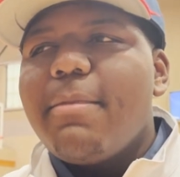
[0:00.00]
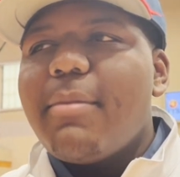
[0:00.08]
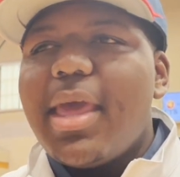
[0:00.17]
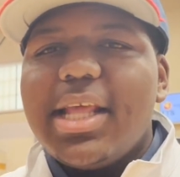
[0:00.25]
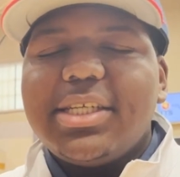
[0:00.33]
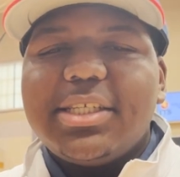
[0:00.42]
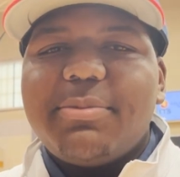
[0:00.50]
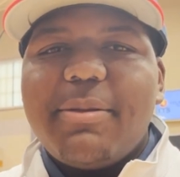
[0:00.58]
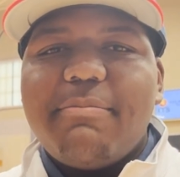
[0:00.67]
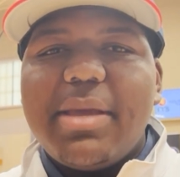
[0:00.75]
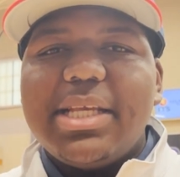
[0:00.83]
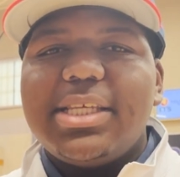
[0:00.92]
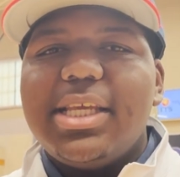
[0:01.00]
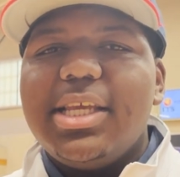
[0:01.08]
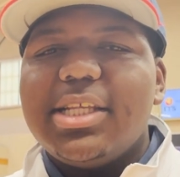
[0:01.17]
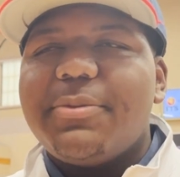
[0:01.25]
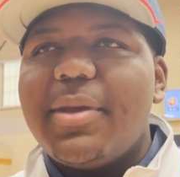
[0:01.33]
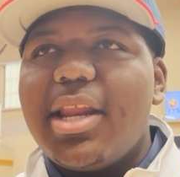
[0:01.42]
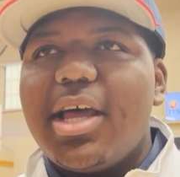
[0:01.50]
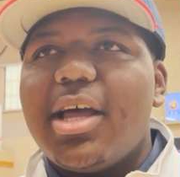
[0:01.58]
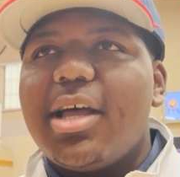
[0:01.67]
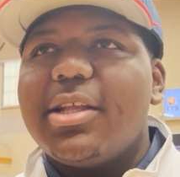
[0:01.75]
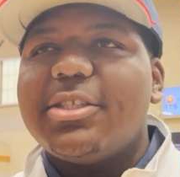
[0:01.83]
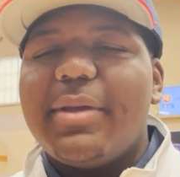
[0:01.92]
Man, it's just been busy. It's been
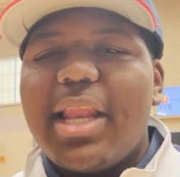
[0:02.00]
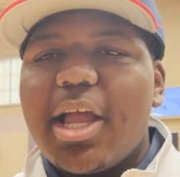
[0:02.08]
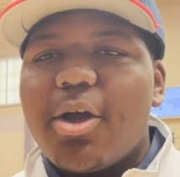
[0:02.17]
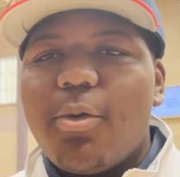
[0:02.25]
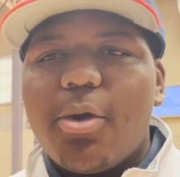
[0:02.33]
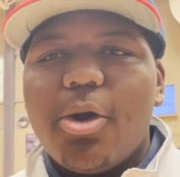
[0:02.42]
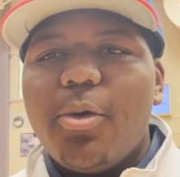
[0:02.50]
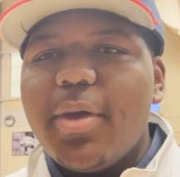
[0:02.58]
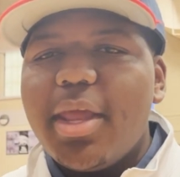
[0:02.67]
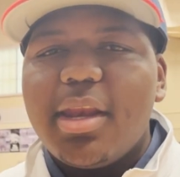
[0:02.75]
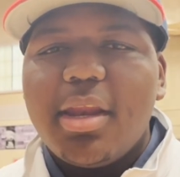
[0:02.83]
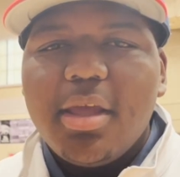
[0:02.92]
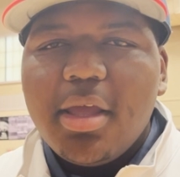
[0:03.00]
like a whirlwind.